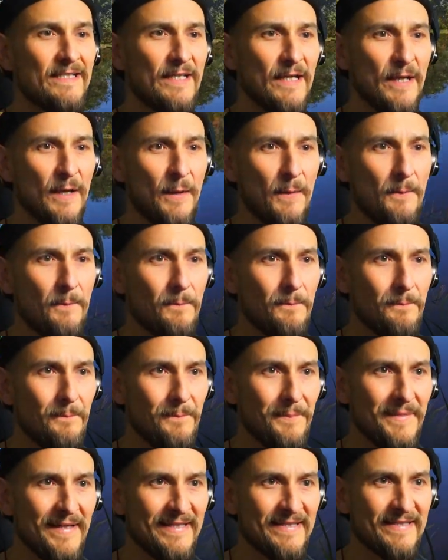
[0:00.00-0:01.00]
So the
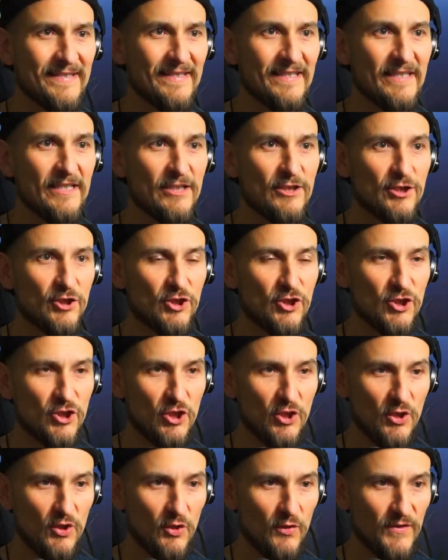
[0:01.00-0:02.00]
bail on the reel is
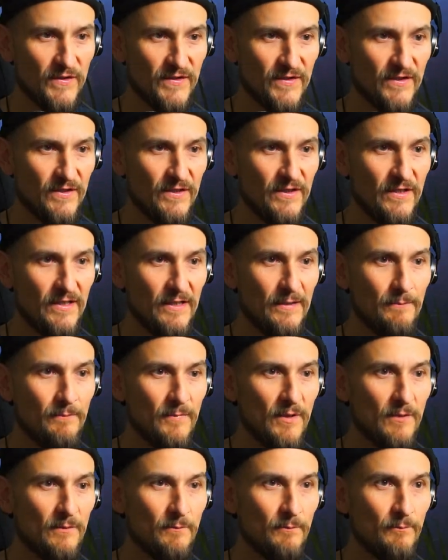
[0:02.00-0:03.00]
closed.
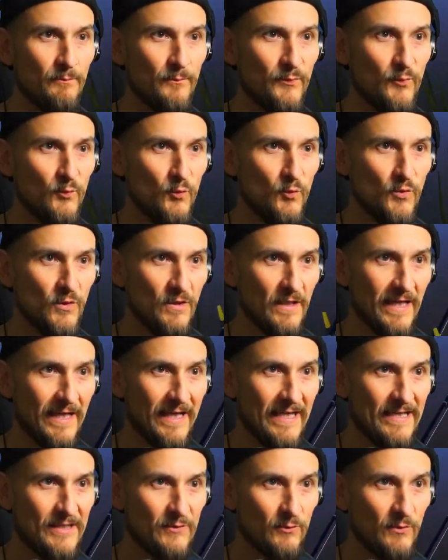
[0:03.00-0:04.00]
Because from testing so
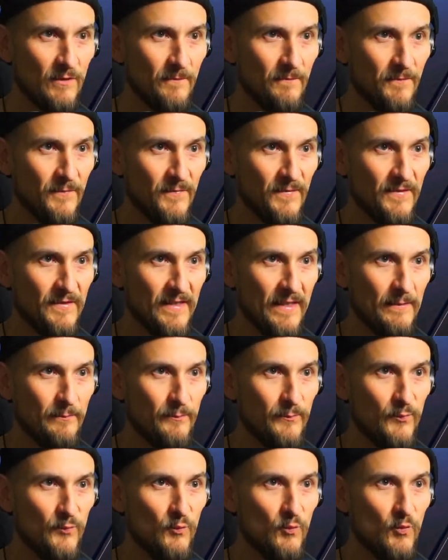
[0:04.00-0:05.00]
far,
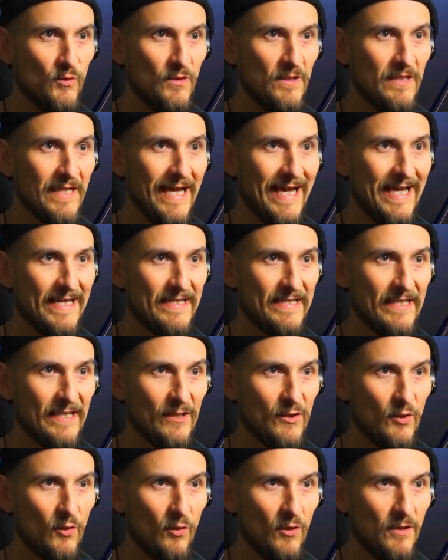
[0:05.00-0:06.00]
it's worked better that
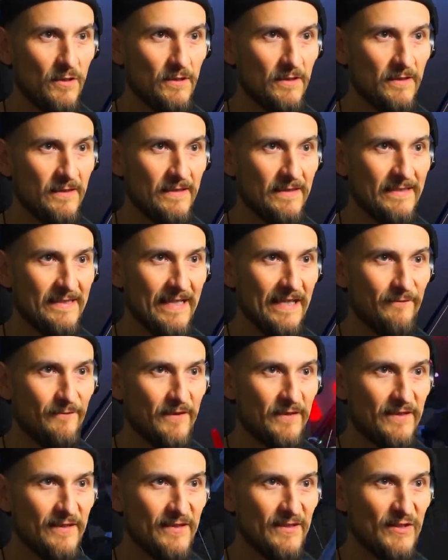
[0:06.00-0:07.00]
way. If
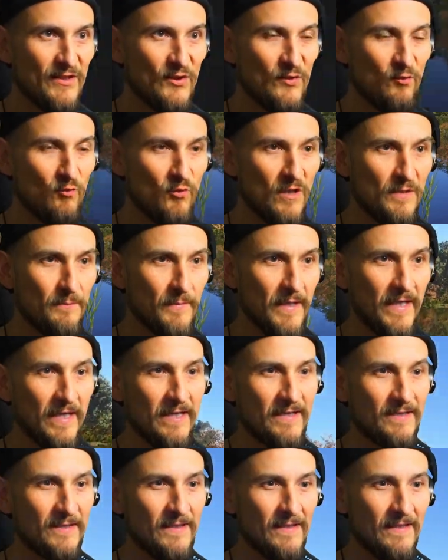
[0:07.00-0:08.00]
you've tried it too,
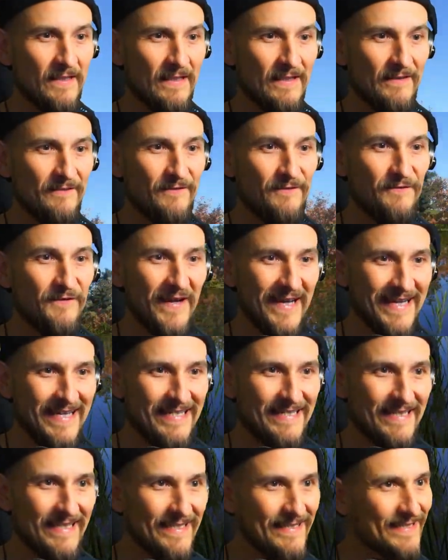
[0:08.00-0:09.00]
feel free to
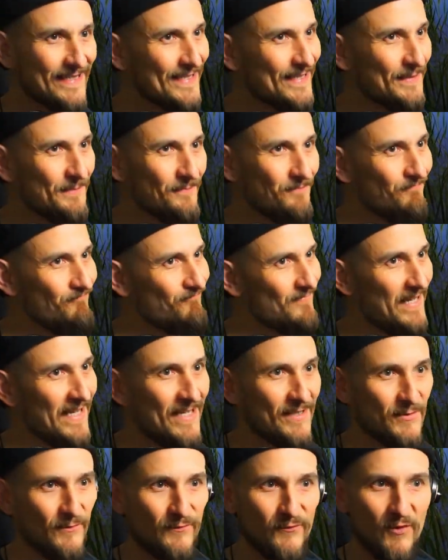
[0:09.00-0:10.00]
leave a comment and let
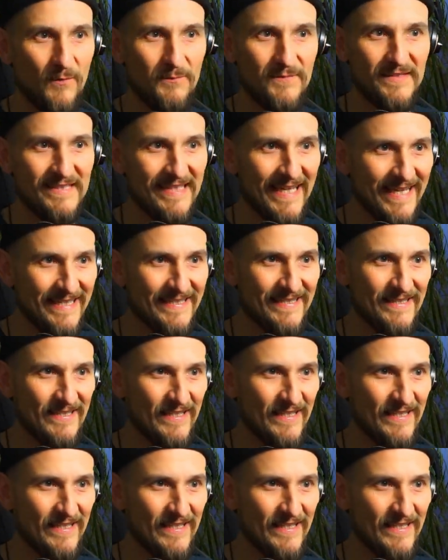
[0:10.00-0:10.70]
me know what works better